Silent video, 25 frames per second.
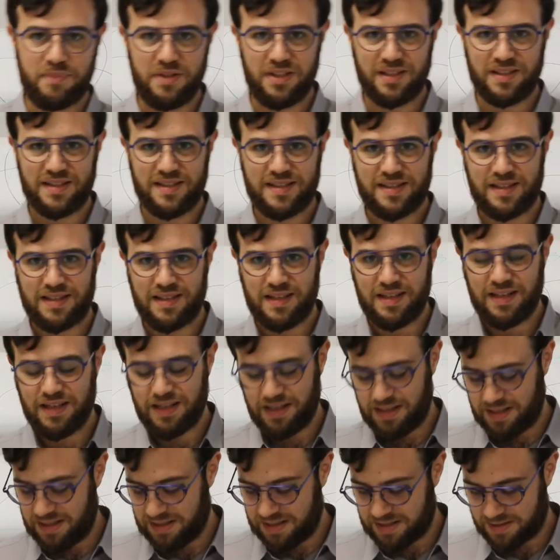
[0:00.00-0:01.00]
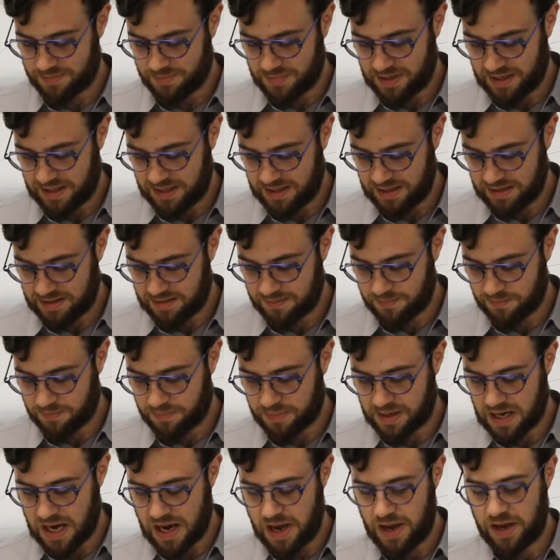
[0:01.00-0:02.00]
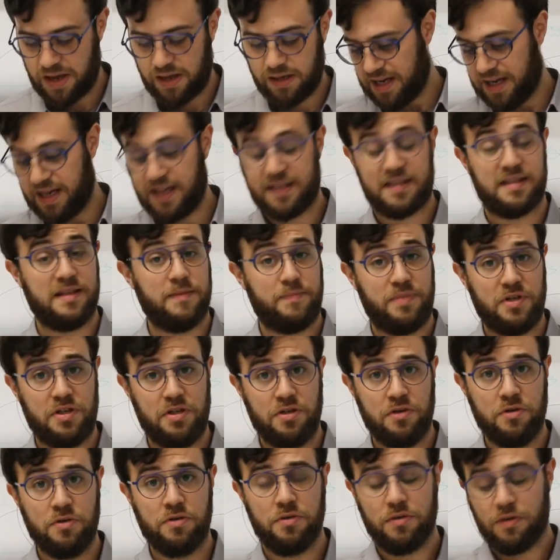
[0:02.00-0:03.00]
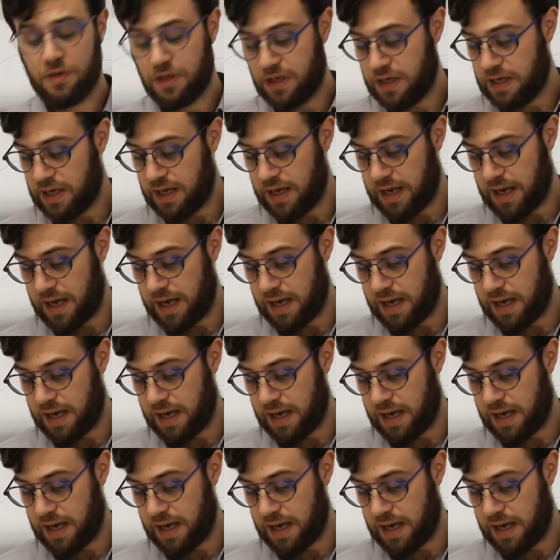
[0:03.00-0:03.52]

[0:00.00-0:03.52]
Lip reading: PLC is made by a CPU